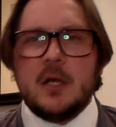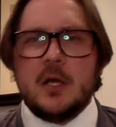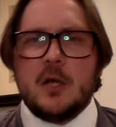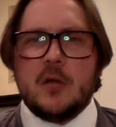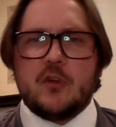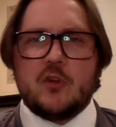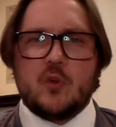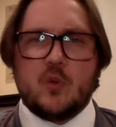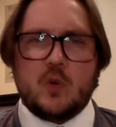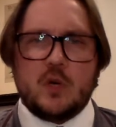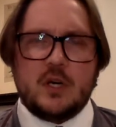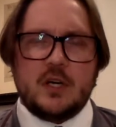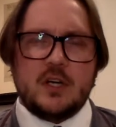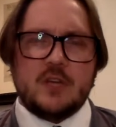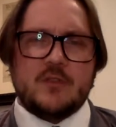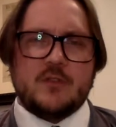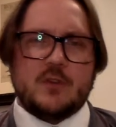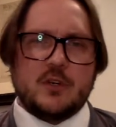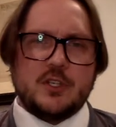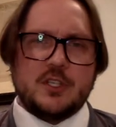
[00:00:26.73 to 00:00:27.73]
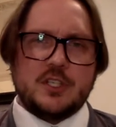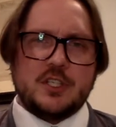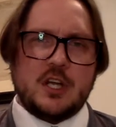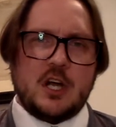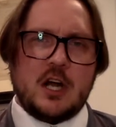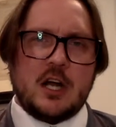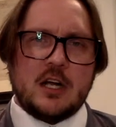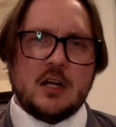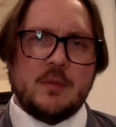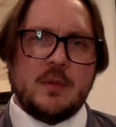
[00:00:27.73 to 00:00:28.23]
So we're going to first
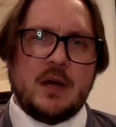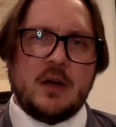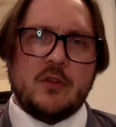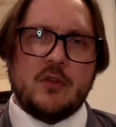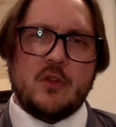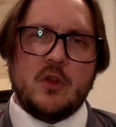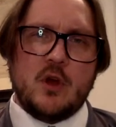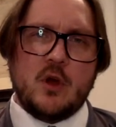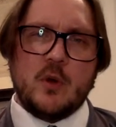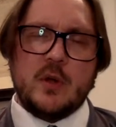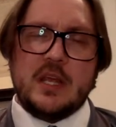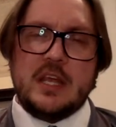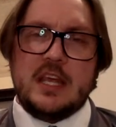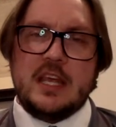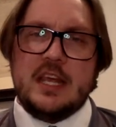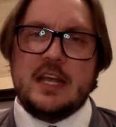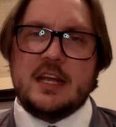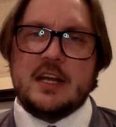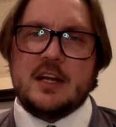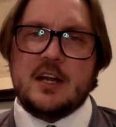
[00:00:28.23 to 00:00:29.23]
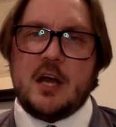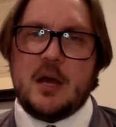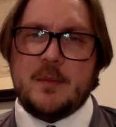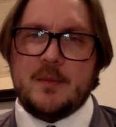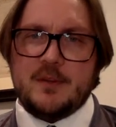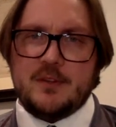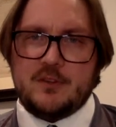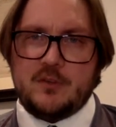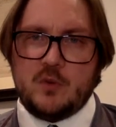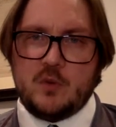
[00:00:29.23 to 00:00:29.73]
talk about the
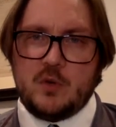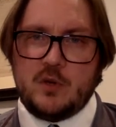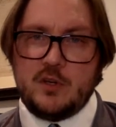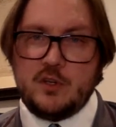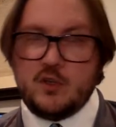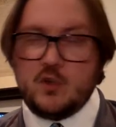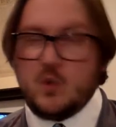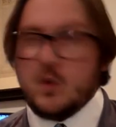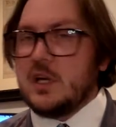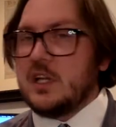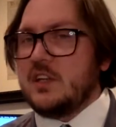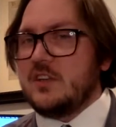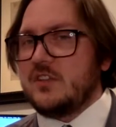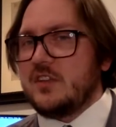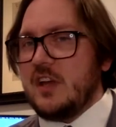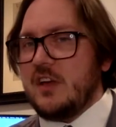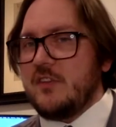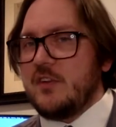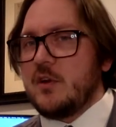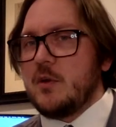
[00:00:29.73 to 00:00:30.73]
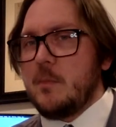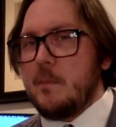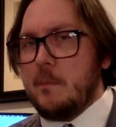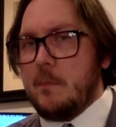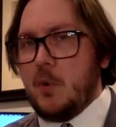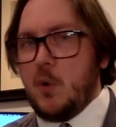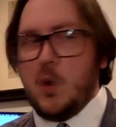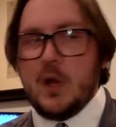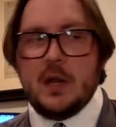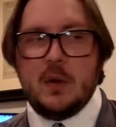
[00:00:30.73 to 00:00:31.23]
economics. So we're in
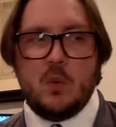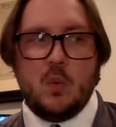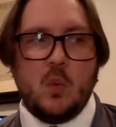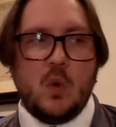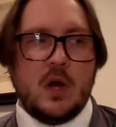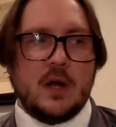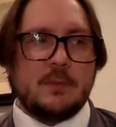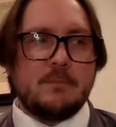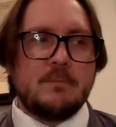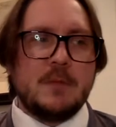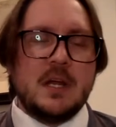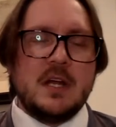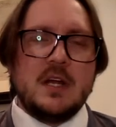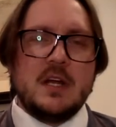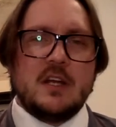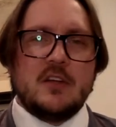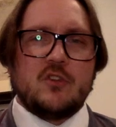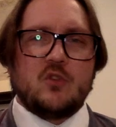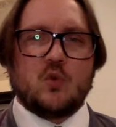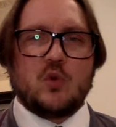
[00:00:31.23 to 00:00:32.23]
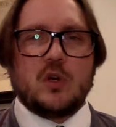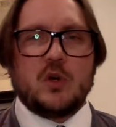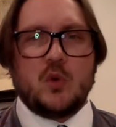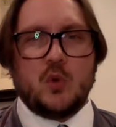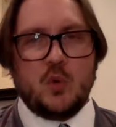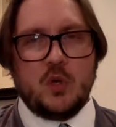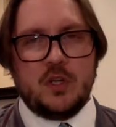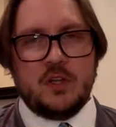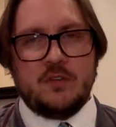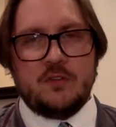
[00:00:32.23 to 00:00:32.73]
27.1. So we're going to
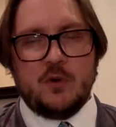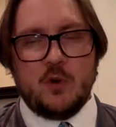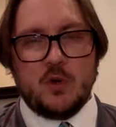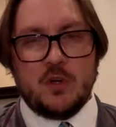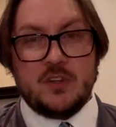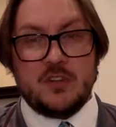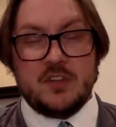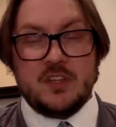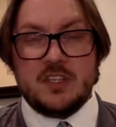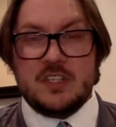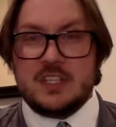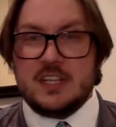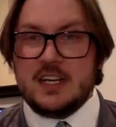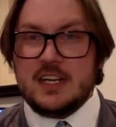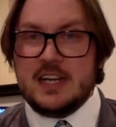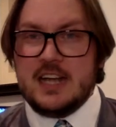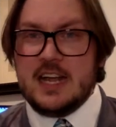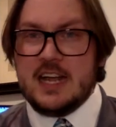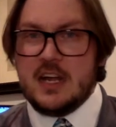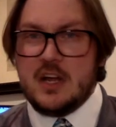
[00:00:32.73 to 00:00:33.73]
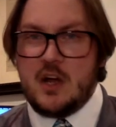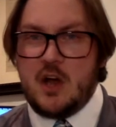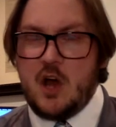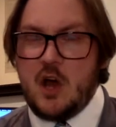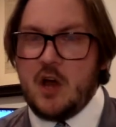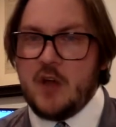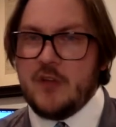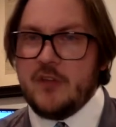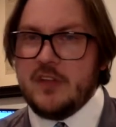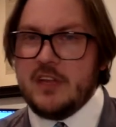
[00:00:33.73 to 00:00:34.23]
really focus in today
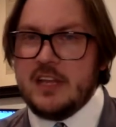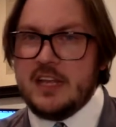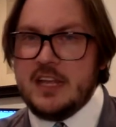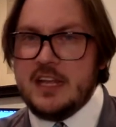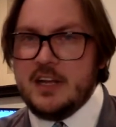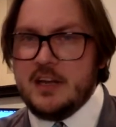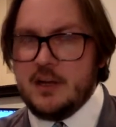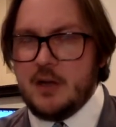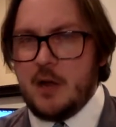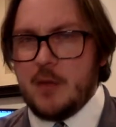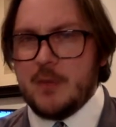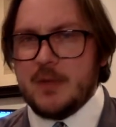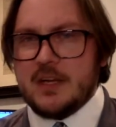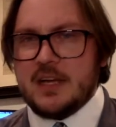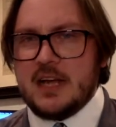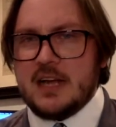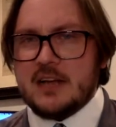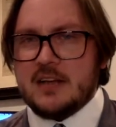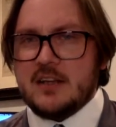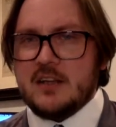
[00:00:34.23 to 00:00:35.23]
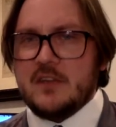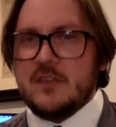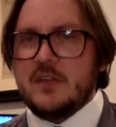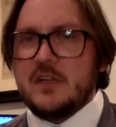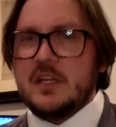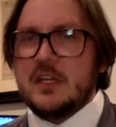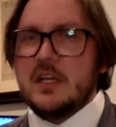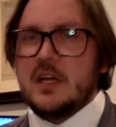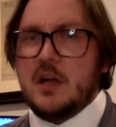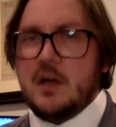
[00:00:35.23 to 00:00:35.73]
on the economic
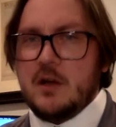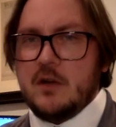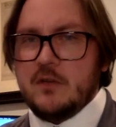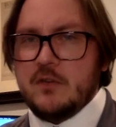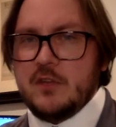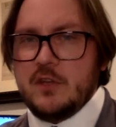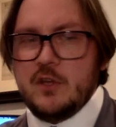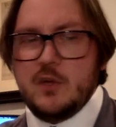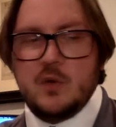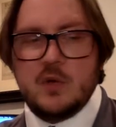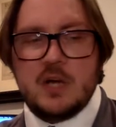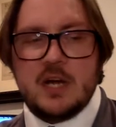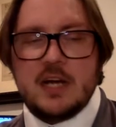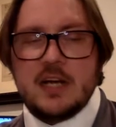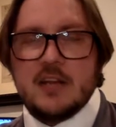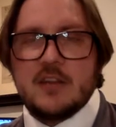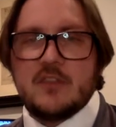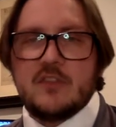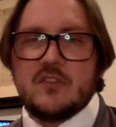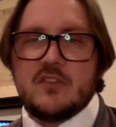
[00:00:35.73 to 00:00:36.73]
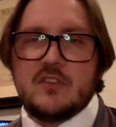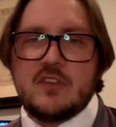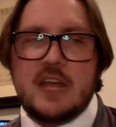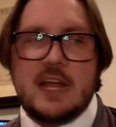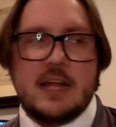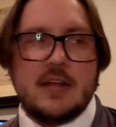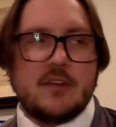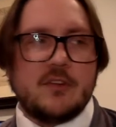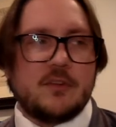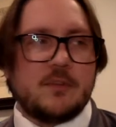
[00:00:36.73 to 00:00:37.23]
activity of the United
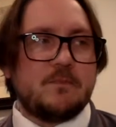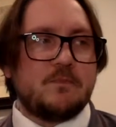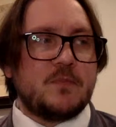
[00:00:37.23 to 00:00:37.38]
States.